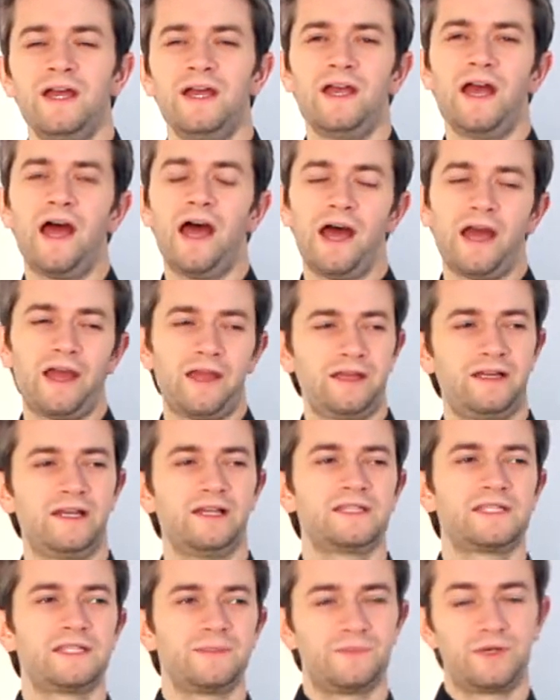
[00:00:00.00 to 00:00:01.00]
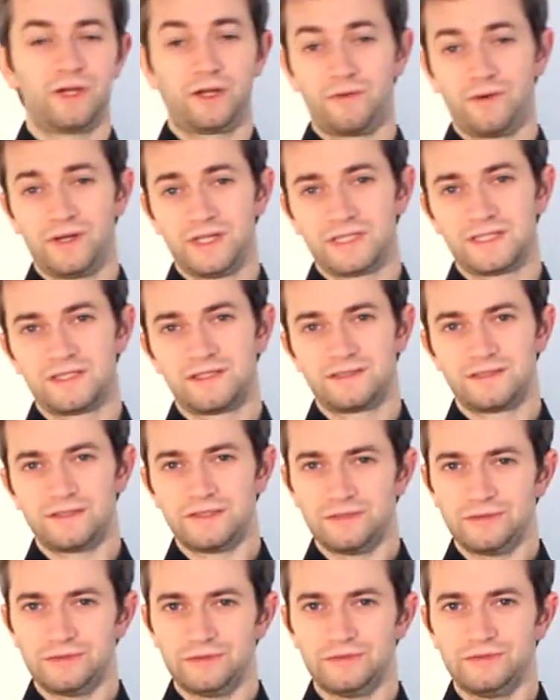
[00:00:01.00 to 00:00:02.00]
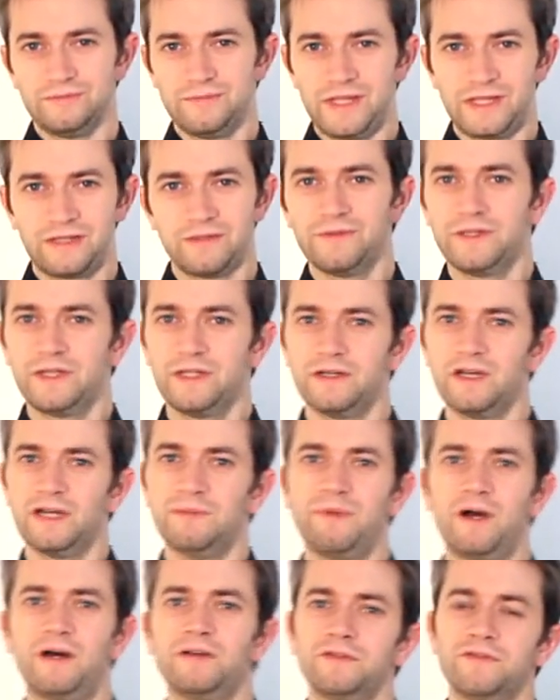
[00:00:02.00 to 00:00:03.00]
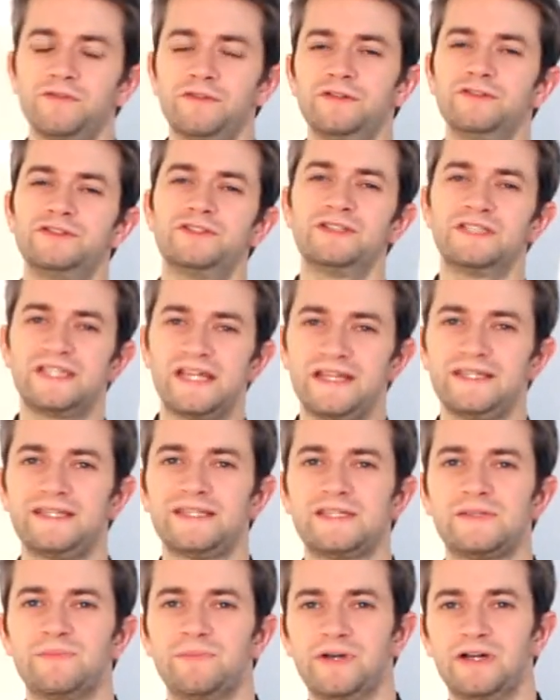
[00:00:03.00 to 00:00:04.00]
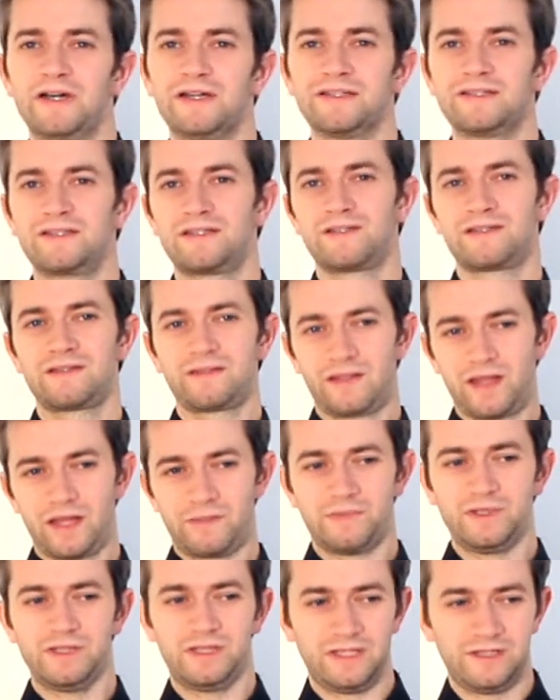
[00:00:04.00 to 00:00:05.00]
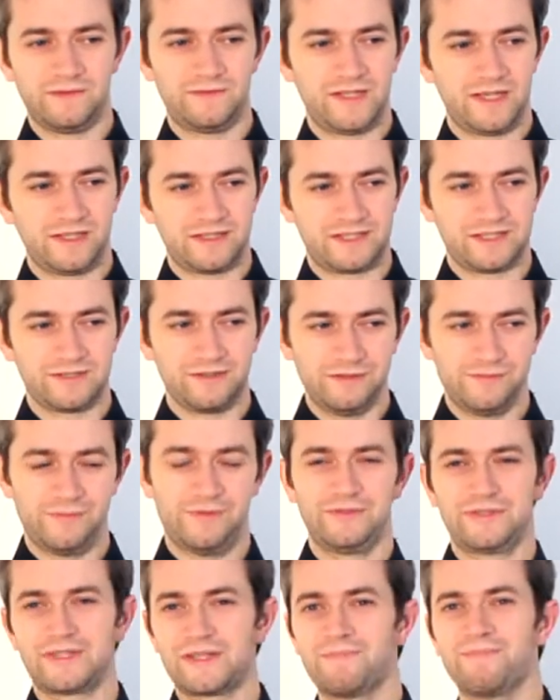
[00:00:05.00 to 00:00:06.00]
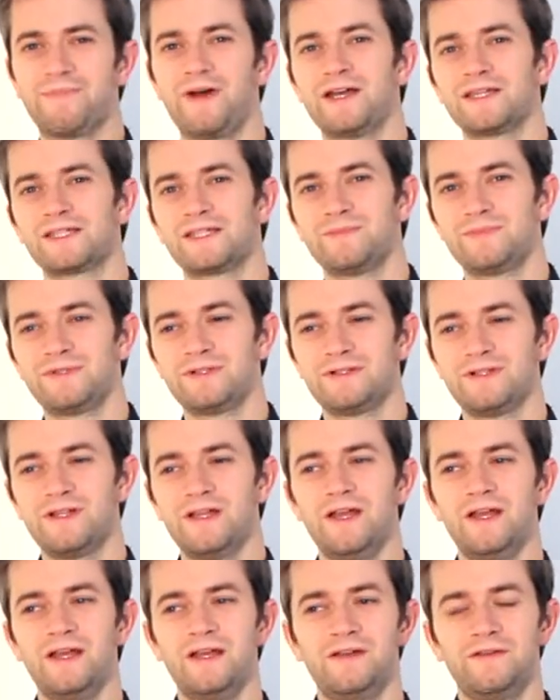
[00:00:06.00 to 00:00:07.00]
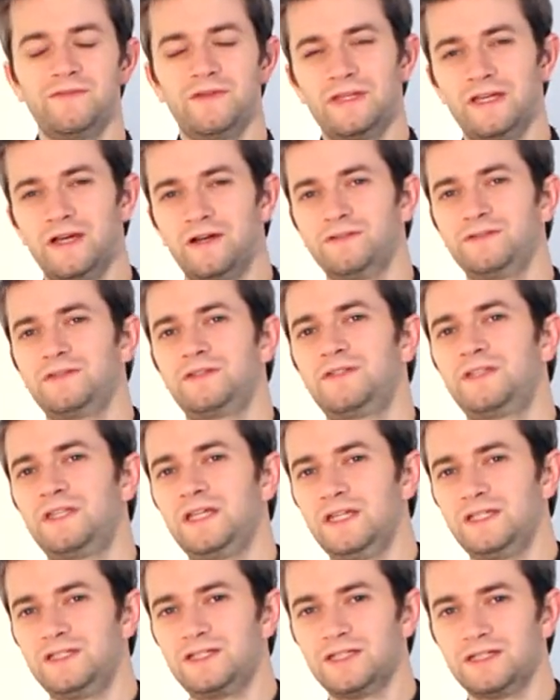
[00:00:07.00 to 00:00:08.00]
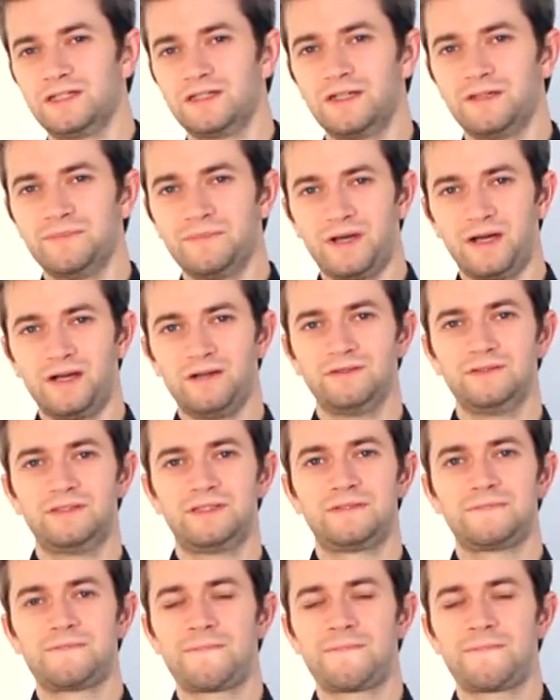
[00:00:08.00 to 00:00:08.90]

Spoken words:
I got some requests to make a video about the future tense, but I believe that's almost impossible without teaching about